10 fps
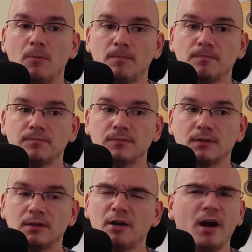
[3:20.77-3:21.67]
Now,
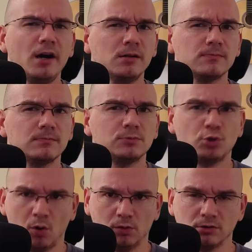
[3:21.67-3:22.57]
there are
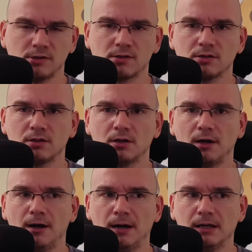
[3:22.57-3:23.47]
tolls
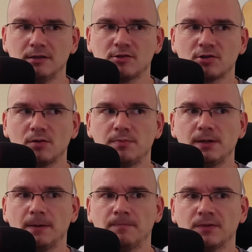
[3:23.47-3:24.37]
in
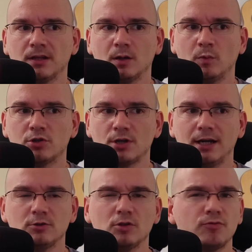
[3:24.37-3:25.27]
Serbia
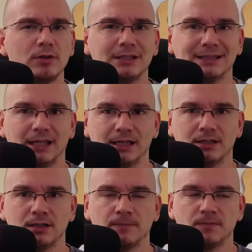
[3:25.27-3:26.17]
which I don't really
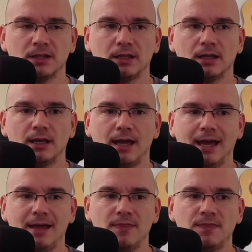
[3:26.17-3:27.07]
like,
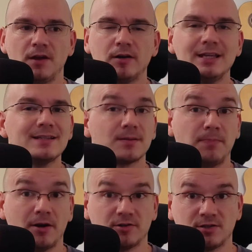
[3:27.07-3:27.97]
and there
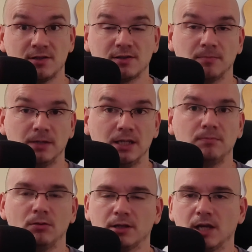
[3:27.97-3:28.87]
is a better system
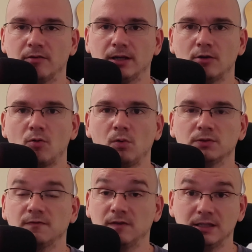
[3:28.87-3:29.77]
in Bulgaria
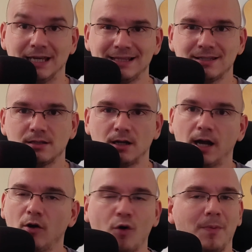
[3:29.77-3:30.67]
called vignette.
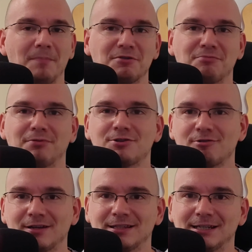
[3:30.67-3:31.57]
I hope I'm not
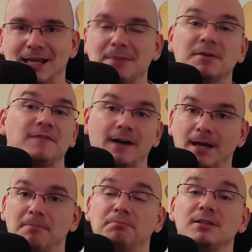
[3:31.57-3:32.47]
butchering the name.
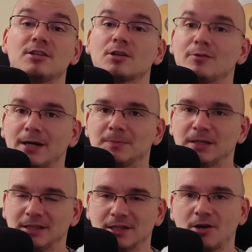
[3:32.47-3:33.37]
If I am, please
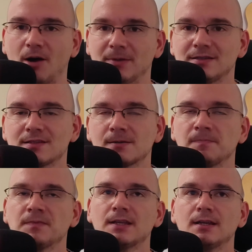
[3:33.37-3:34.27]
correct me in the
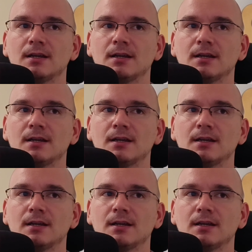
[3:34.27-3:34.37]
comments.